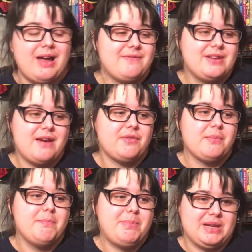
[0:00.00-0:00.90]
I've
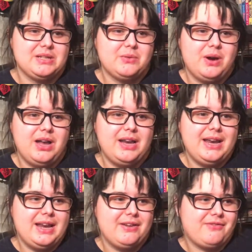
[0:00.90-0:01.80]
never been to one,
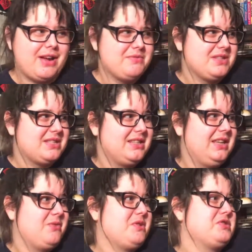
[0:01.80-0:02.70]
and if I was
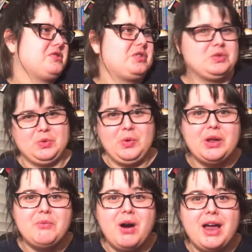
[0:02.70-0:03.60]
suddenly going to a school
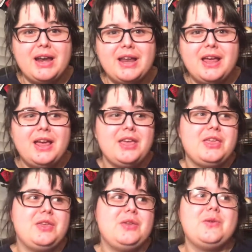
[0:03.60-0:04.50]
in one,
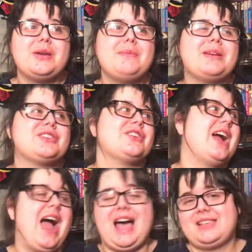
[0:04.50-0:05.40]
you can bet
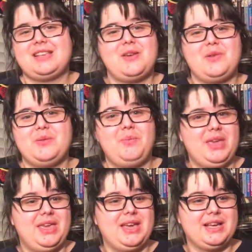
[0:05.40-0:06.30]
your ass I would
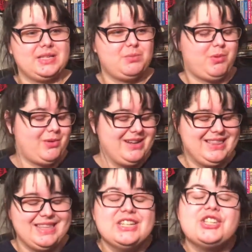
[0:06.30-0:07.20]
be
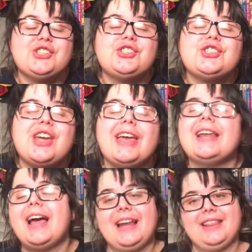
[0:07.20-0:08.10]
exploring the
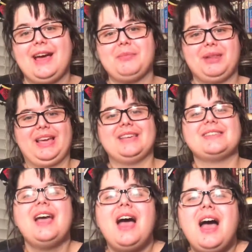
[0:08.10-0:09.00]
shit out of that
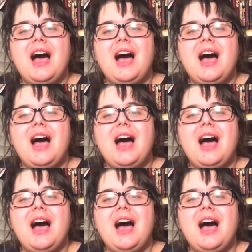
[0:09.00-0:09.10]
place.